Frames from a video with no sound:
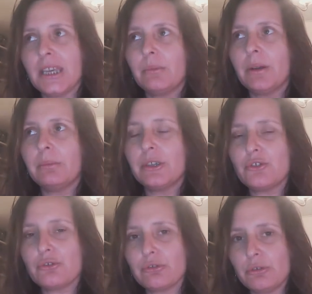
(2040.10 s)
When we're
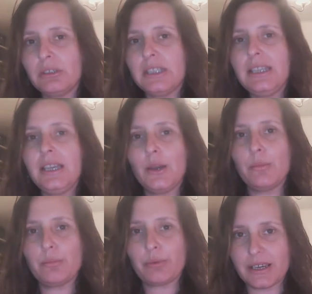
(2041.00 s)
truly
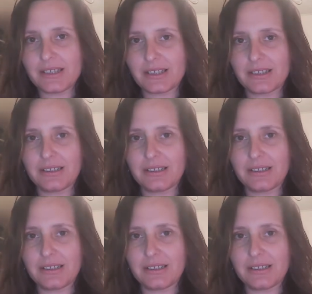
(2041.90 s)
present